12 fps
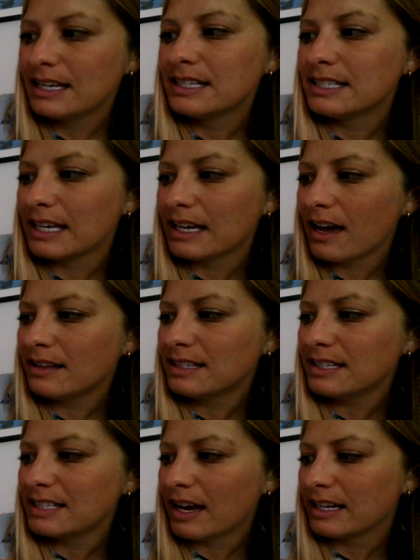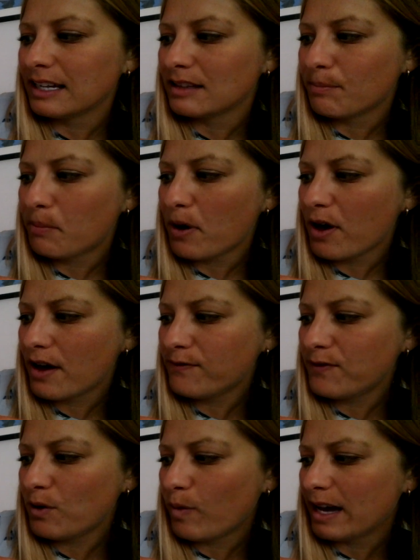Sigurd decided the
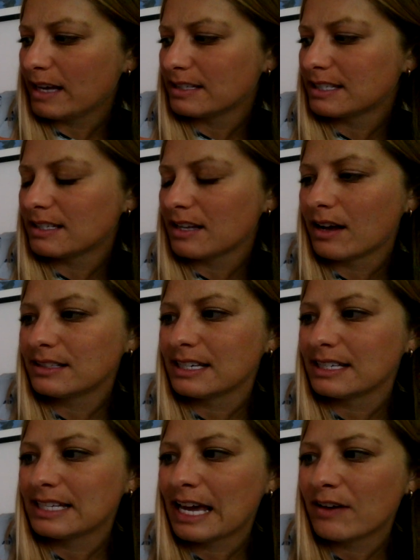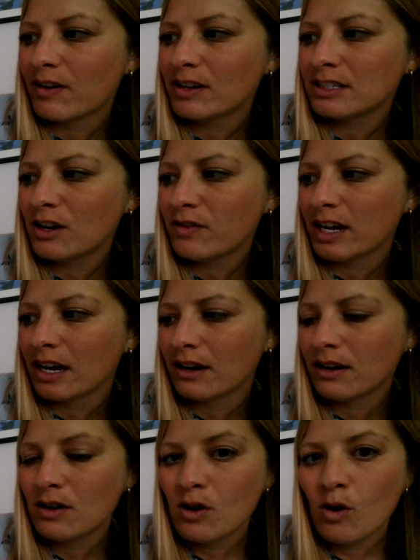perfect way to start his hero's
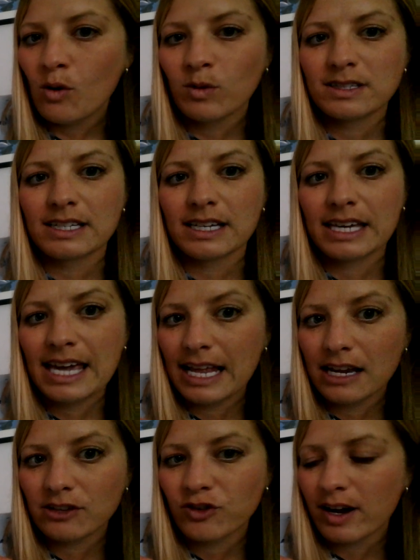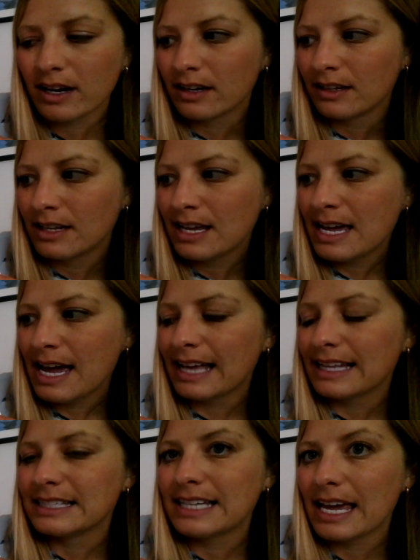career was to kill a dragon
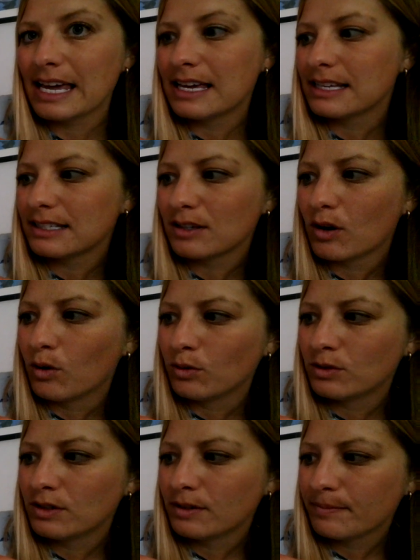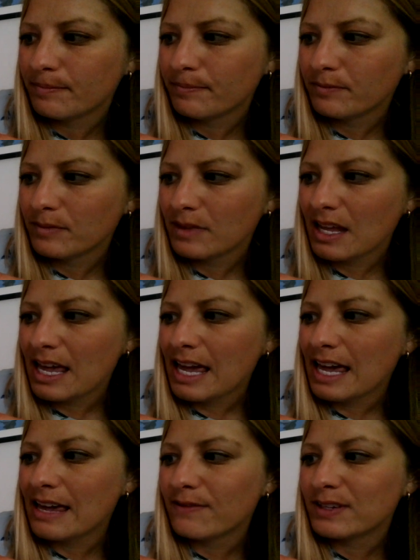and take its gold.
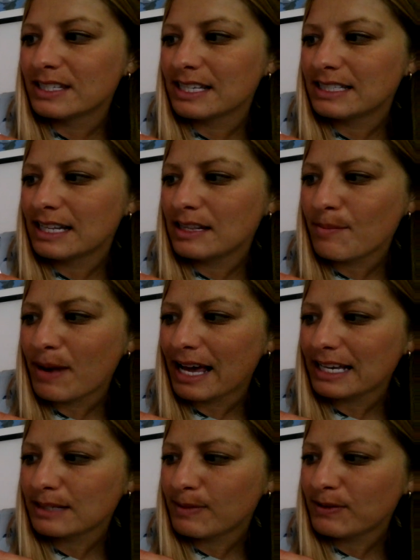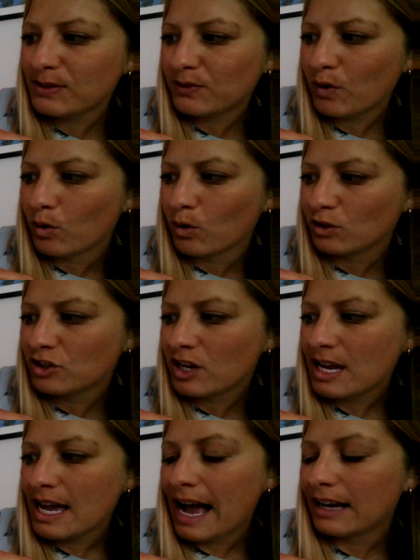He visited the blacksmith's forge
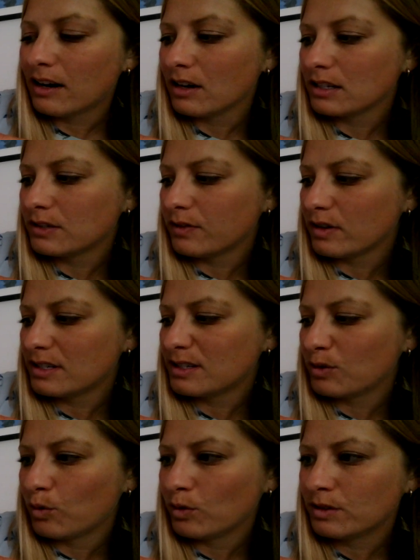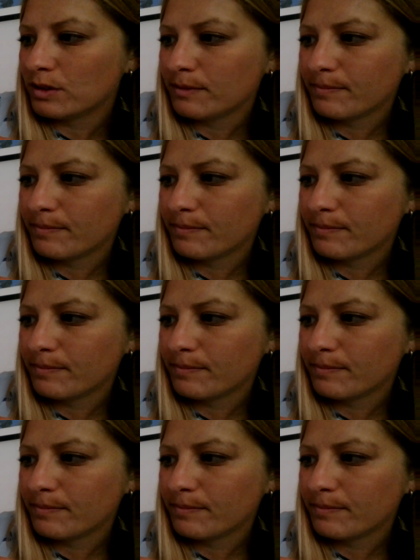and asked for a sword.